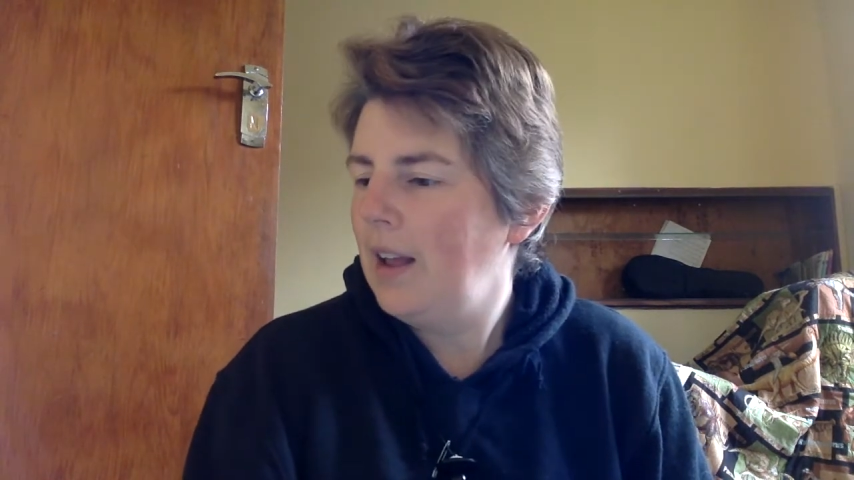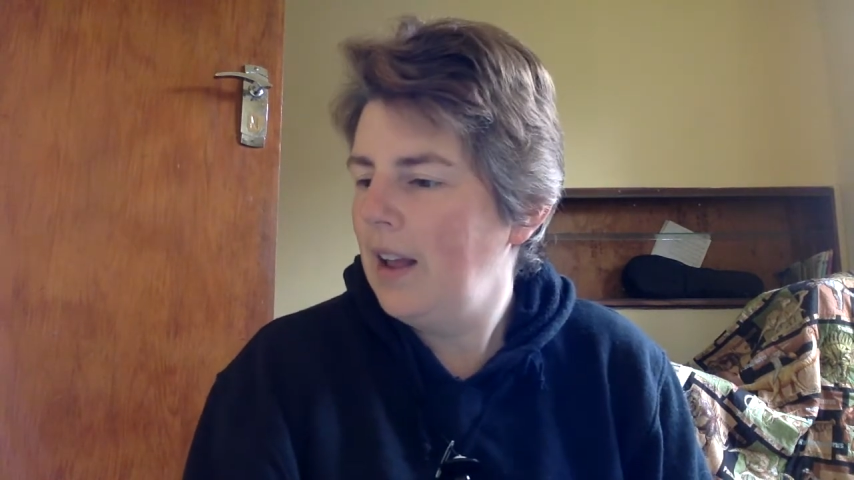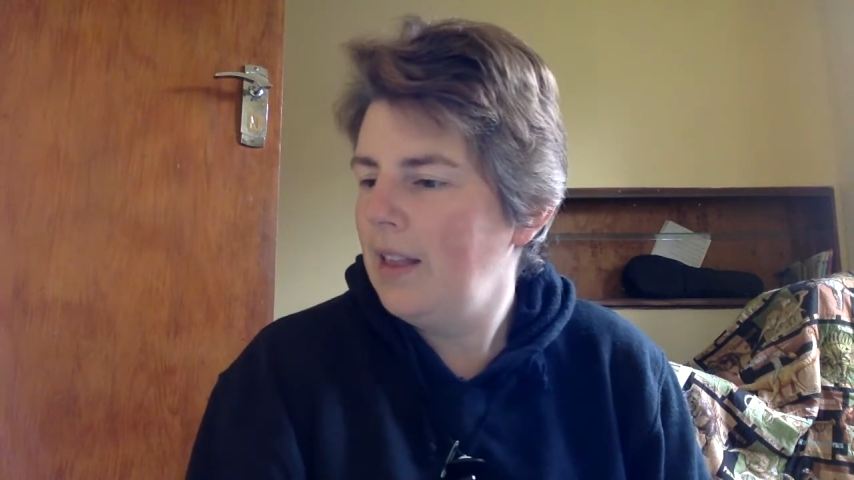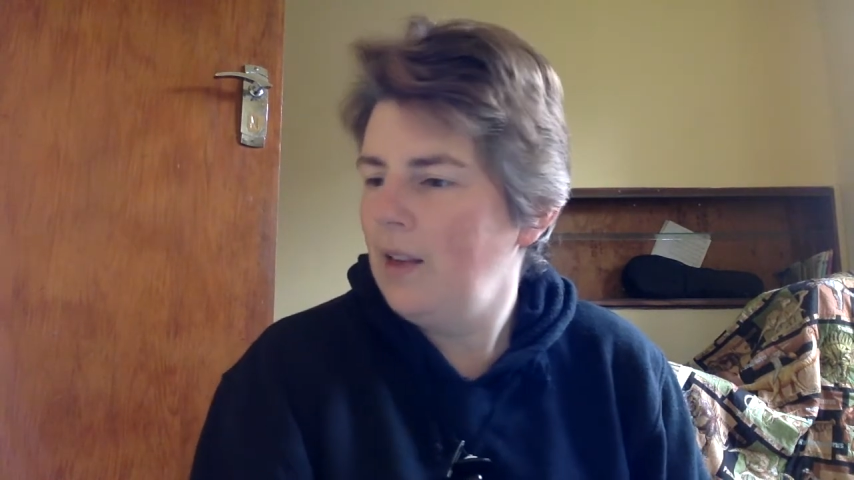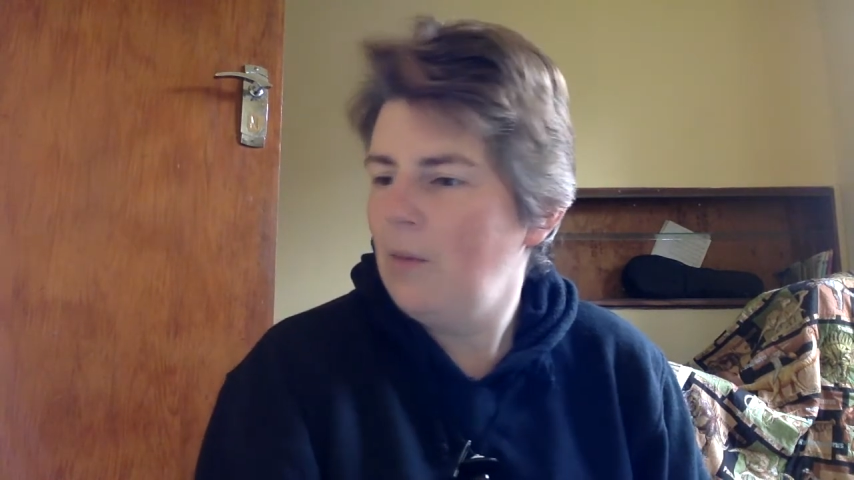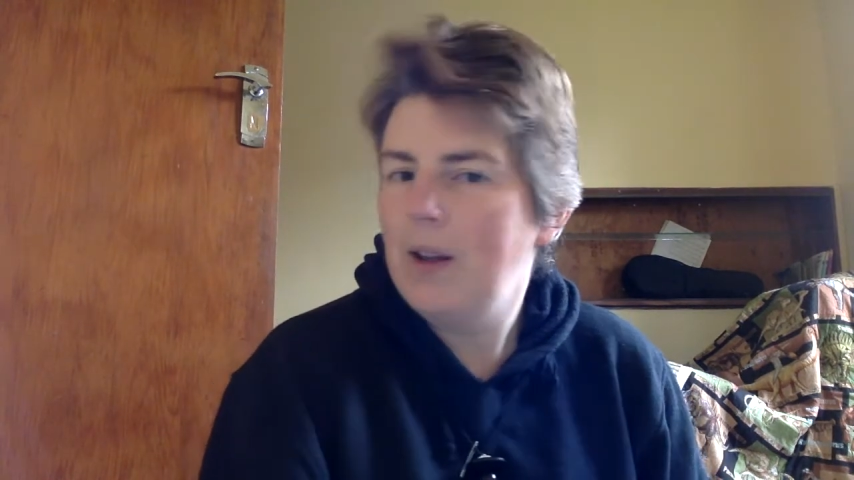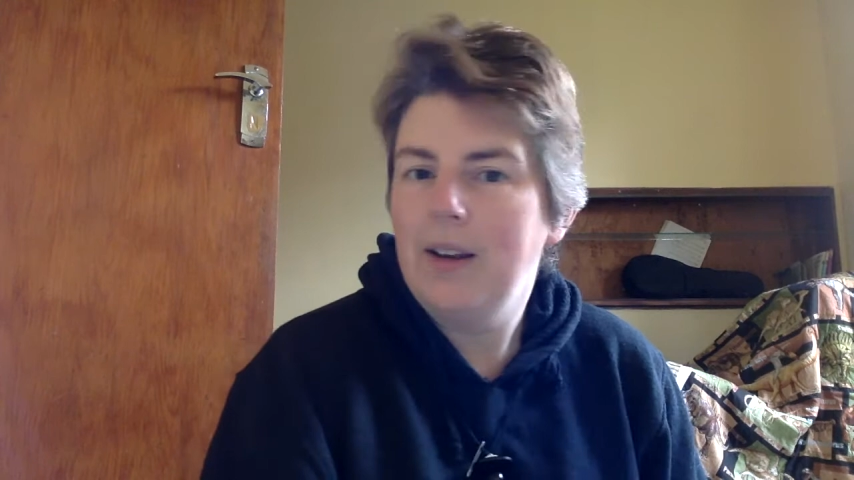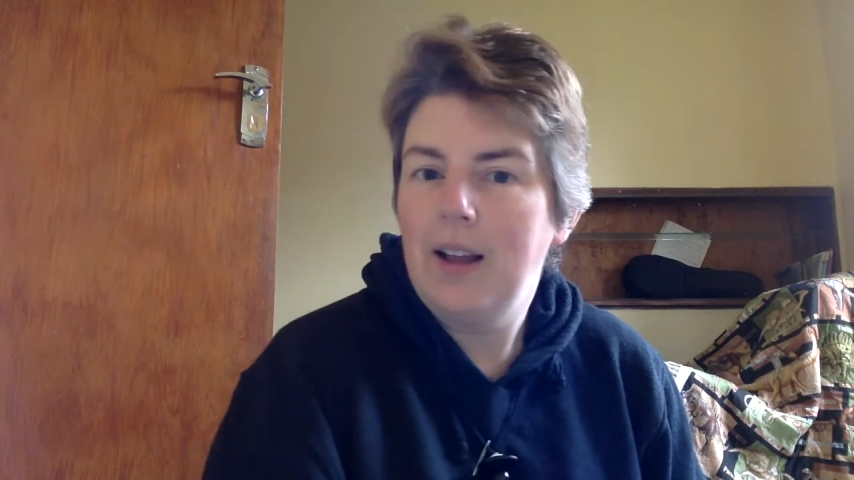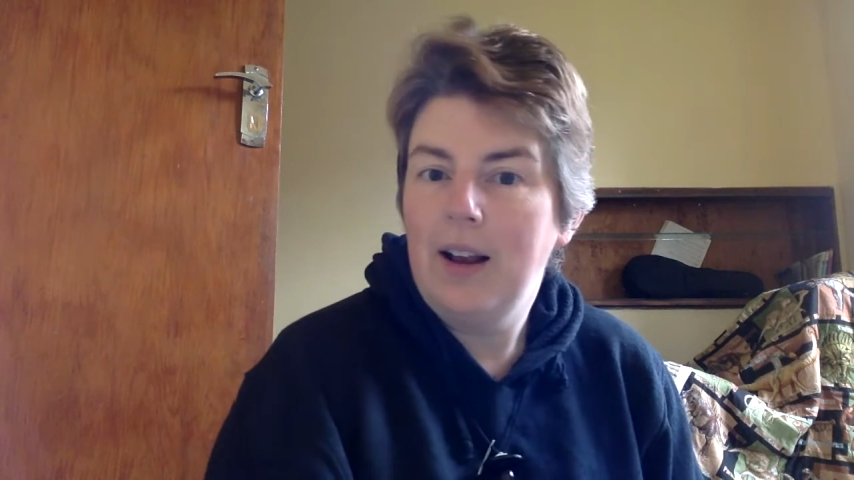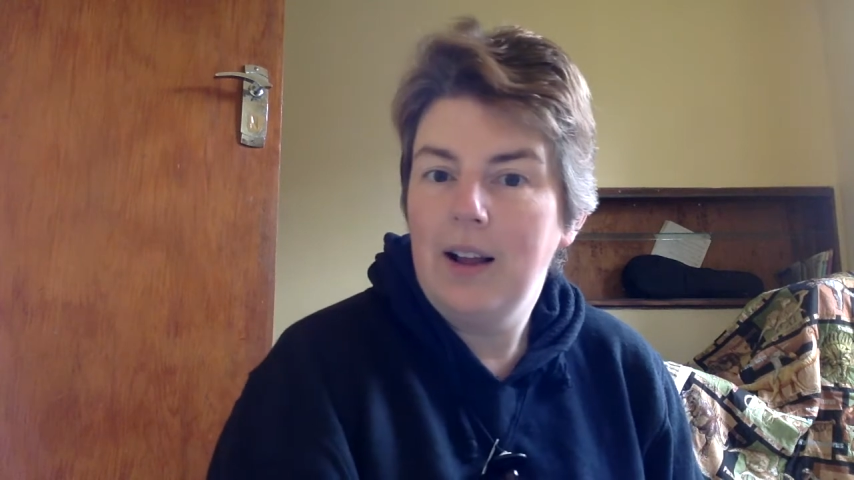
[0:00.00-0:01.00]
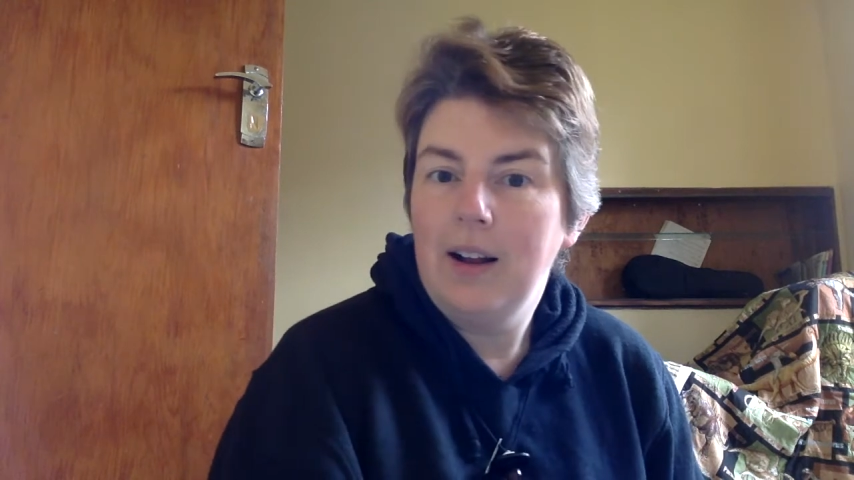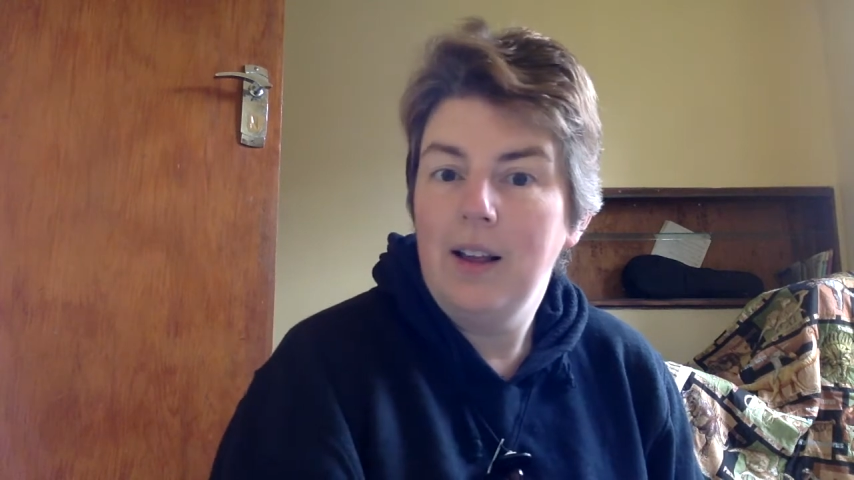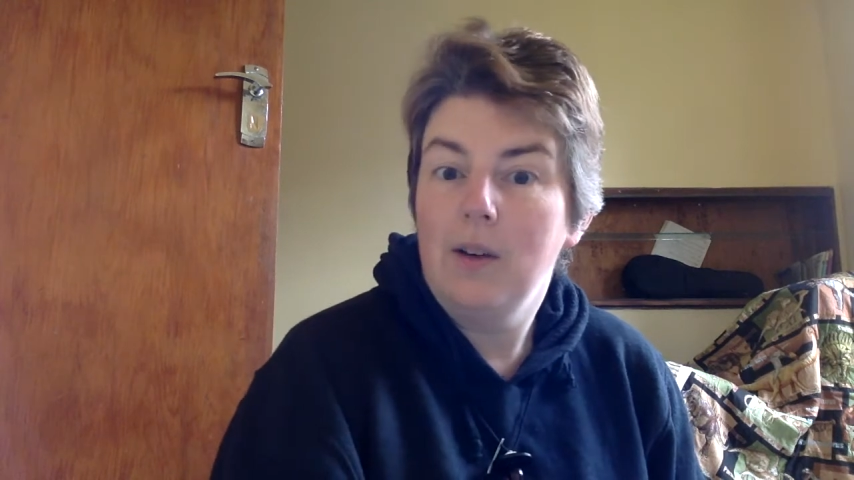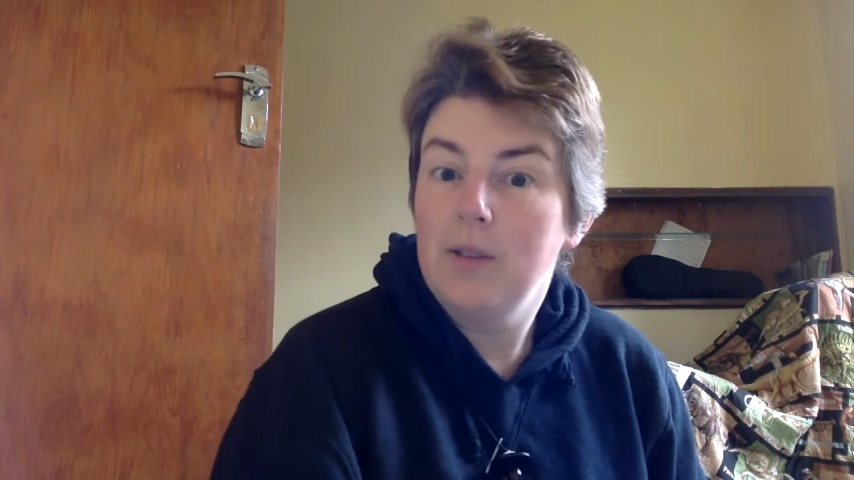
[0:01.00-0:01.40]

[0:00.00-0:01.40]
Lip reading: And then one day, luckily I